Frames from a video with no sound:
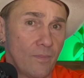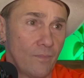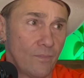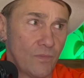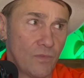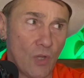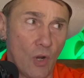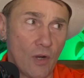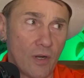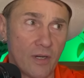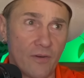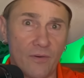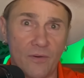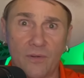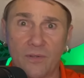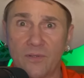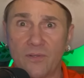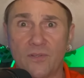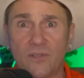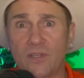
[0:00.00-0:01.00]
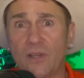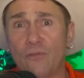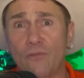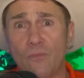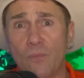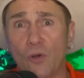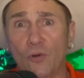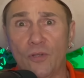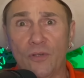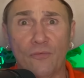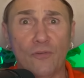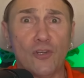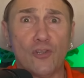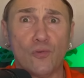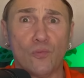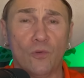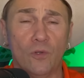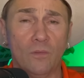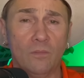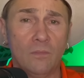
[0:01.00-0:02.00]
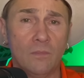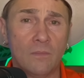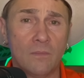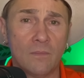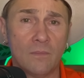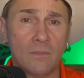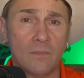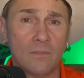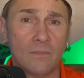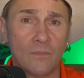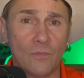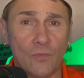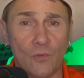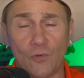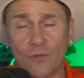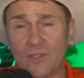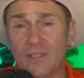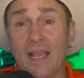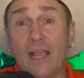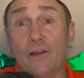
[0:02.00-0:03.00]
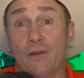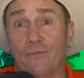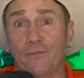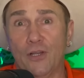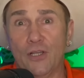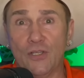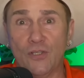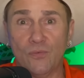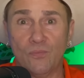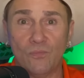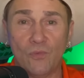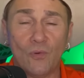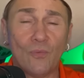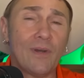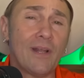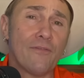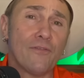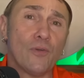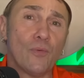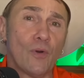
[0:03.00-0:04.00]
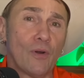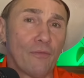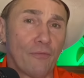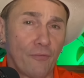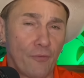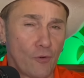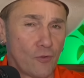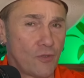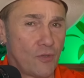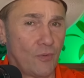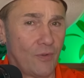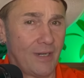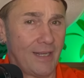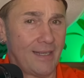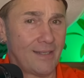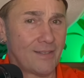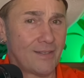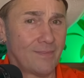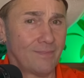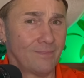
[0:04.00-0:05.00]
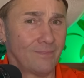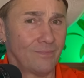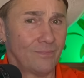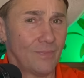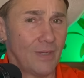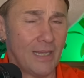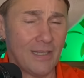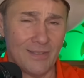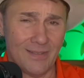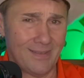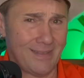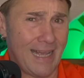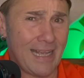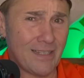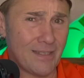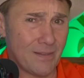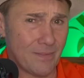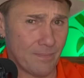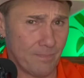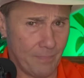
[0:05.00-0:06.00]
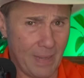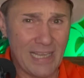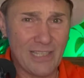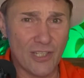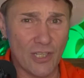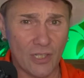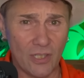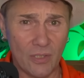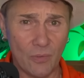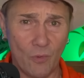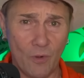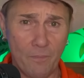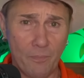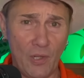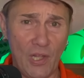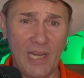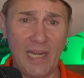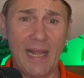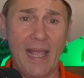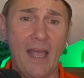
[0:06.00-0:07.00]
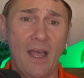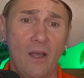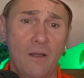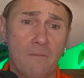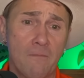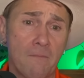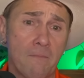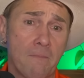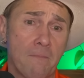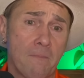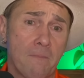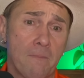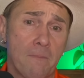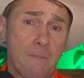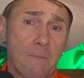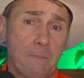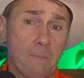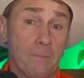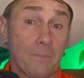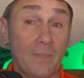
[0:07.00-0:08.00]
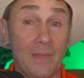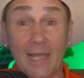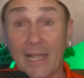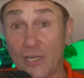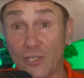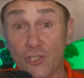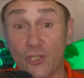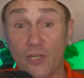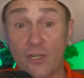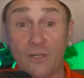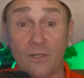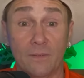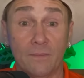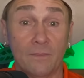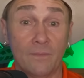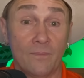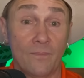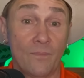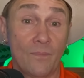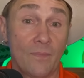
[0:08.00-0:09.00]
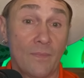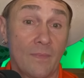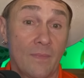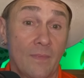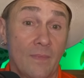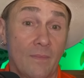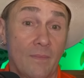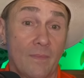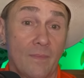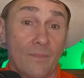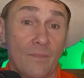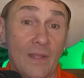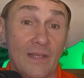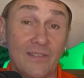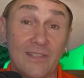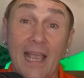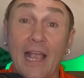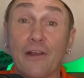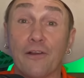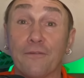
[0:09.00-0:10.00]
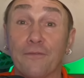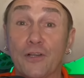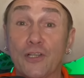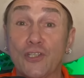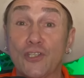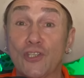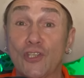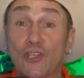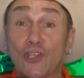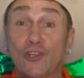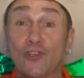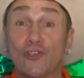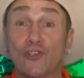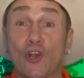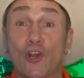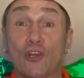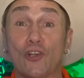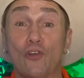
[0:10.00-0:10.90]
dark ceremony ritual or sacrifice or whatever you want to refer to it as. Because that's basically what played out last year. Sacrifice to their dark